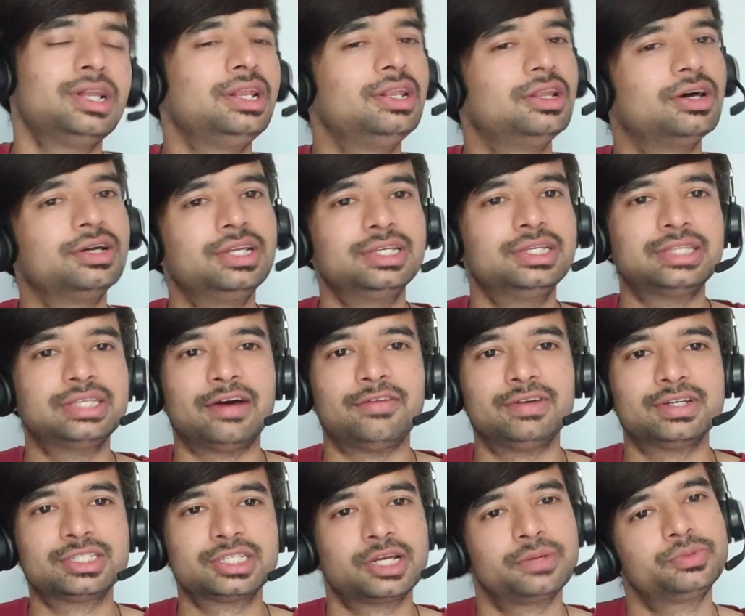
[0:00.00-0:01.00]
learning
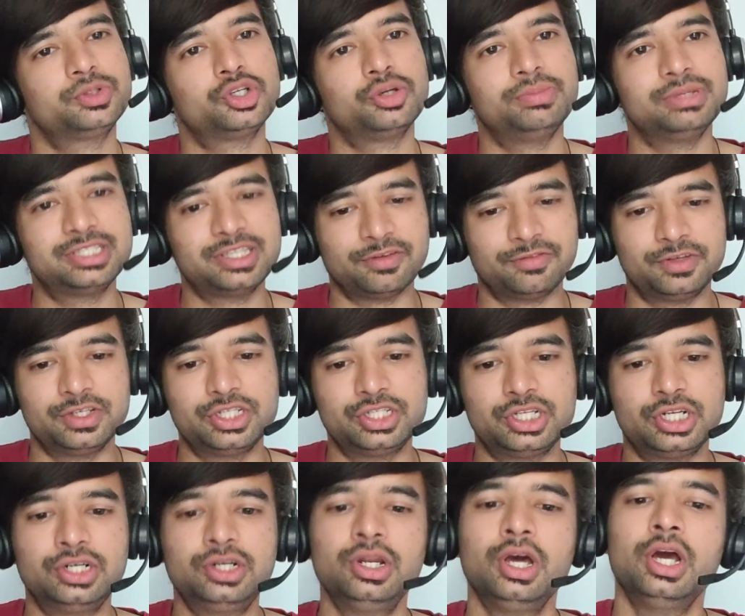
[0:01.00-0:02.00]
JavaScript should be
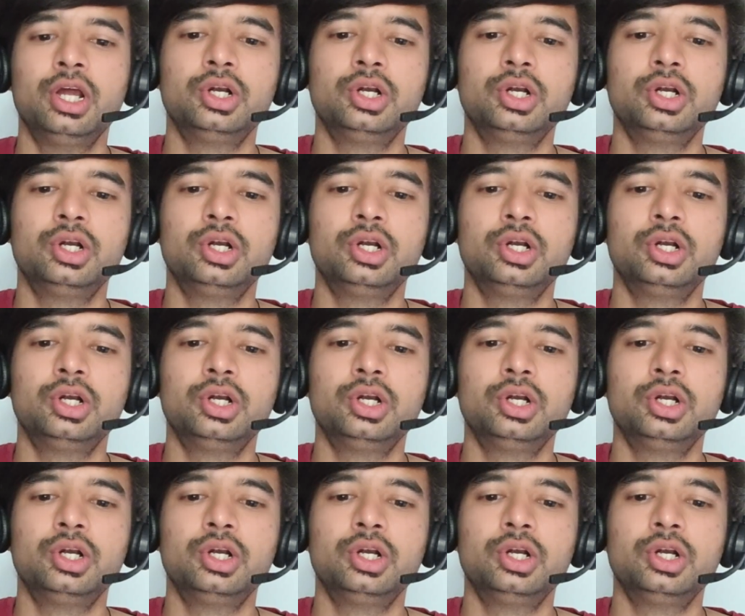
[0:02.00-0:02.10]
sufficient